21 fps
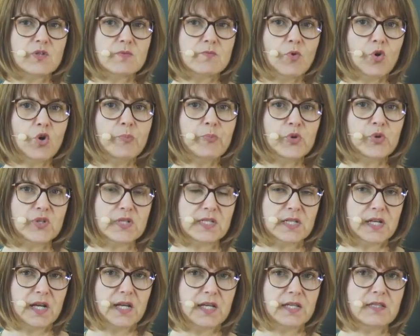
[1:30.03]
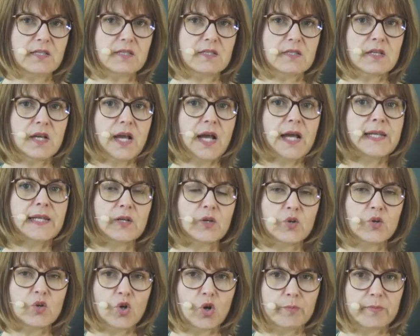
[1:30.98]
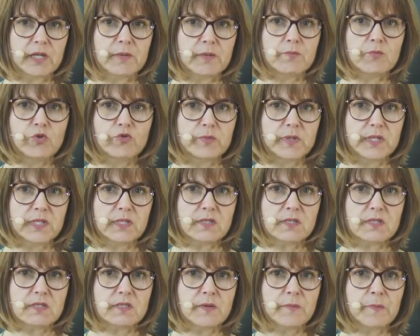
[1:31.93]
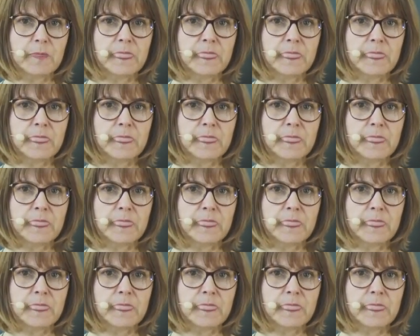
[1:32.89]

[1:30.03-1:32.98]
more precise and ergonomic movements,